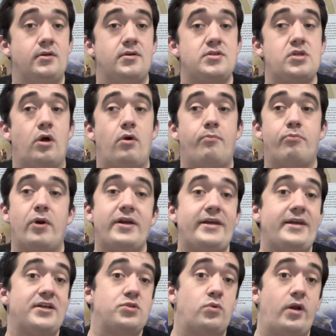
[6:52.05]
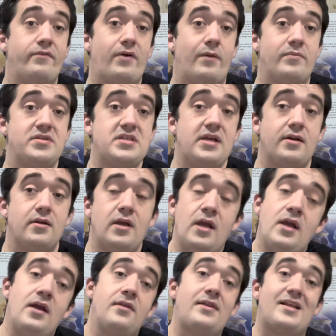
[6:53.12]
So breaking at 25%,
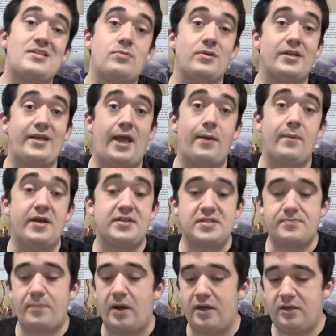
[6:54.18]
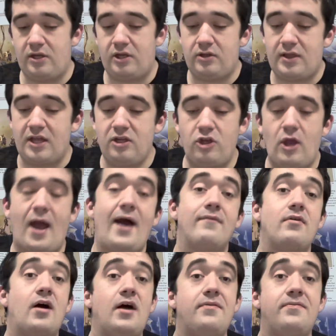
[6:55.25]
that's when the game ends. But then you have
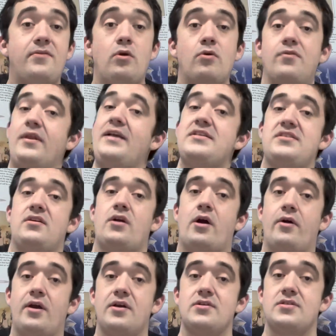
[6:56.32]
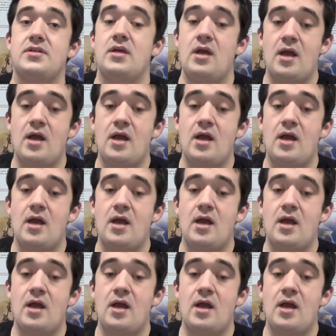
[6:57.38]
a few of these scenarios.